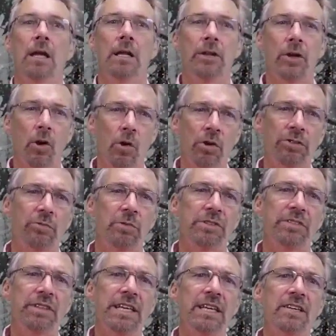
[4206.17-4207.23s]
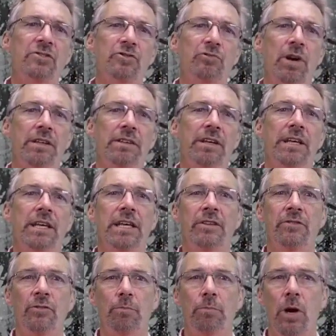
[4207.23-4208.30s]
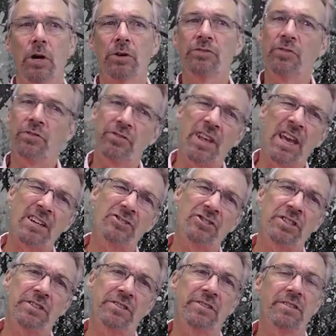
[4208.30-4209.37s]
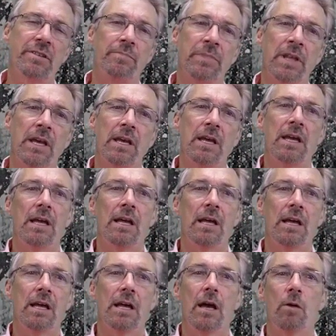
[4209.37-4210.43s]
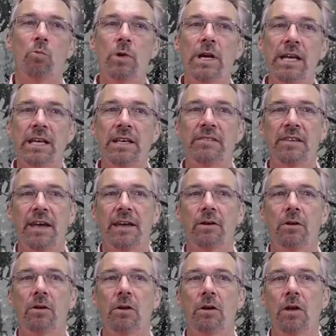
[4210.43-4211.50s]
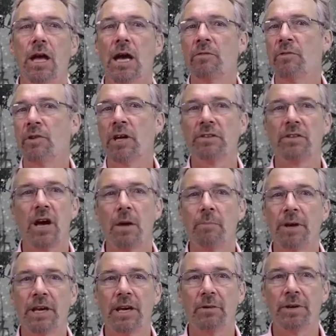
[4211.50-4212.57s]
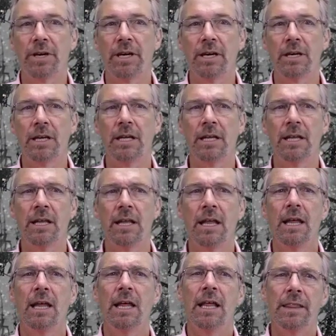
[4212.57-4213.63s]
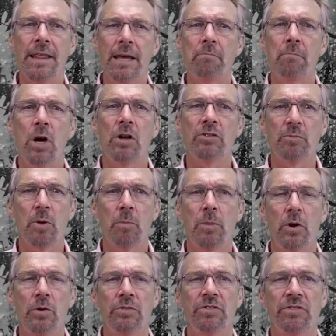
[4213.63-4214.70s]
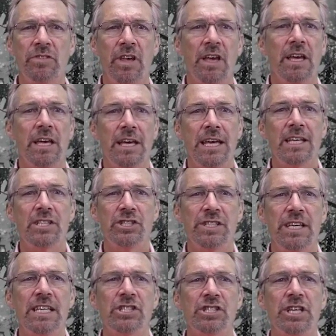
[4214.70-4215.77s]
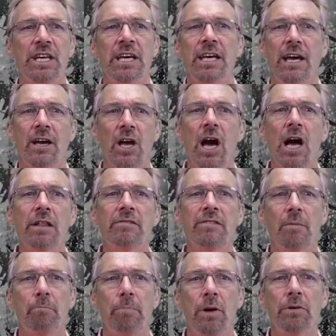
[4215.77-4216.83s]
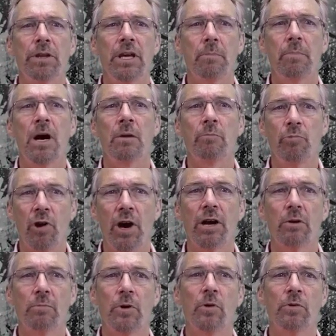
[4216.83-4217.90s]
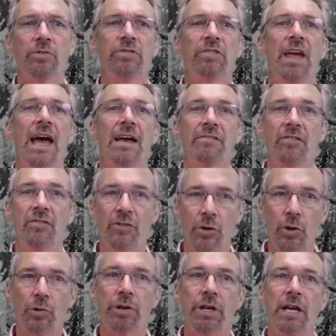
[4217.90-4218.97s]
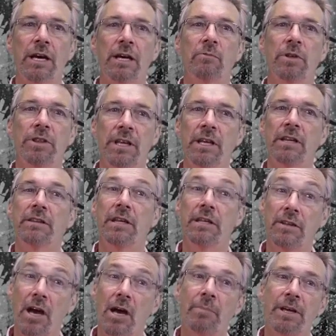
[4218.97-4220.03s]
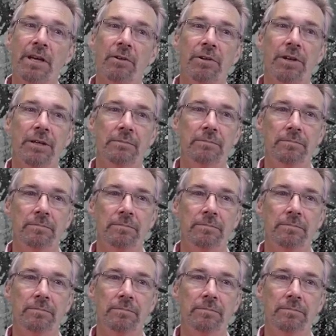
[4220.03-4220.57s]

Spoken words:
The course was deconstructed into parts or sections, a weekly cycle covering a topic area, then multiple posts, each teaching a concept building upon prior posts as a storyline within the topic area.